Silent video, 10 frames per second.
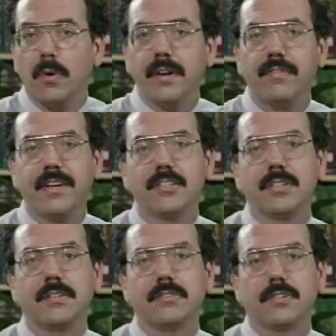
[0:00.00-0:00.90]
when it
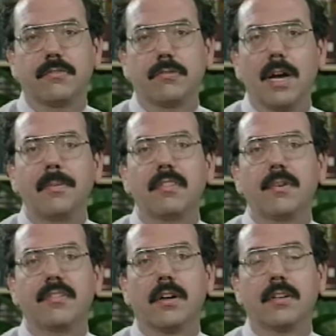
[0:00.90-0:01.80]
finishes, it just drops the
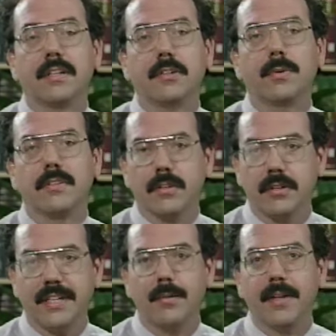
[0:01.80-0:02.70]
result in your
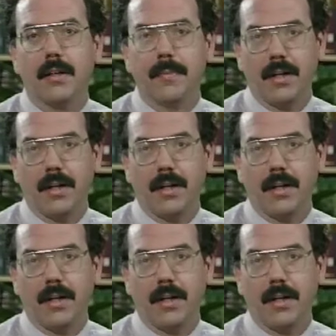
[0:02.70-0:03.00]
return email